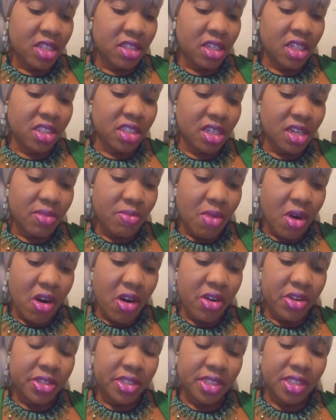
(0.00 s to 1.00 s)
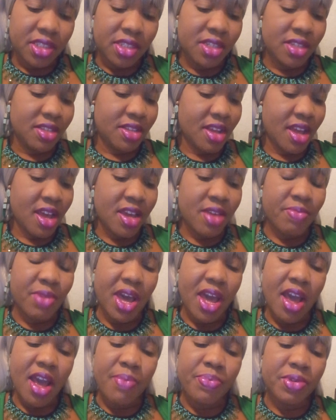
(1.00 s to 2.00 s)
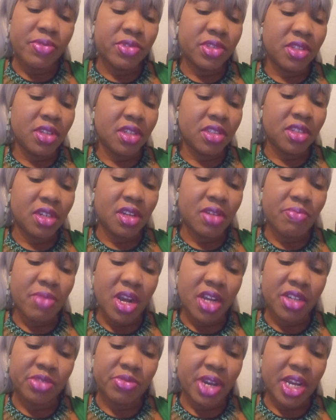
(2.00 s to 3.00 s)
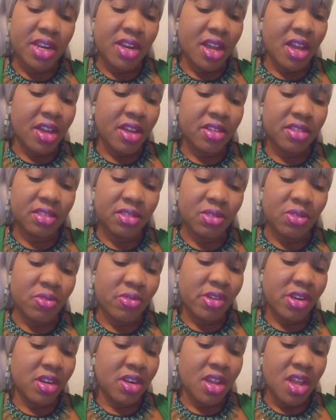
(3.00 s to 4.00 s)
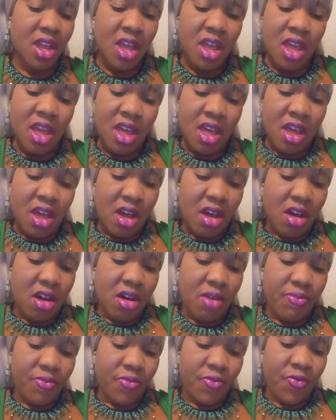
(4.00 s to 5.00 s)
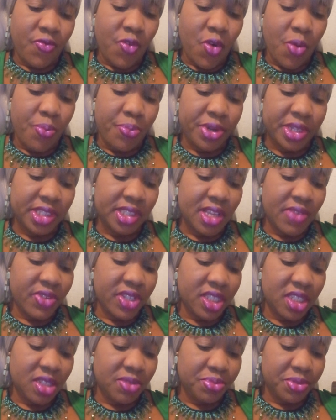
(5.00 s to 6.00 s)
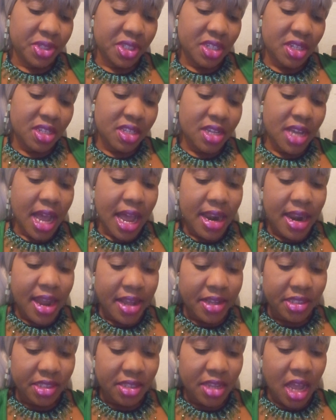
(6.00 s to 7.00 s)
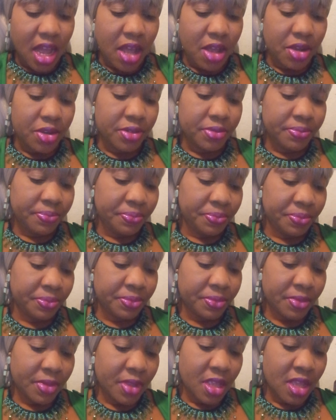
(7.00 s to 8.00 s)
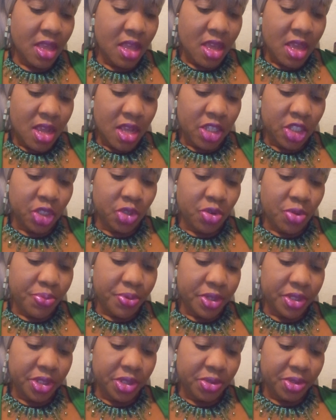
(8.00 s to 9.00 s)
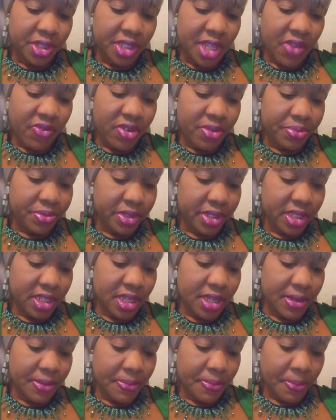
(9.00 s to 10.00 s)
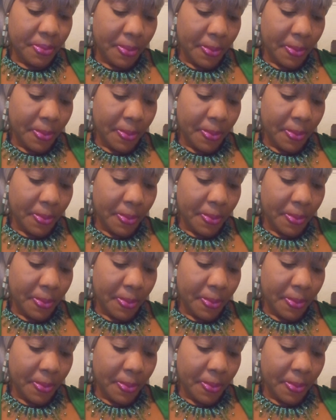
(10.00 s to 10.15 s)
Dogecoin on Mars. I'm happy with Dogecoin on Mars right now. It's going up 4.17%. Gala is down 0.07%.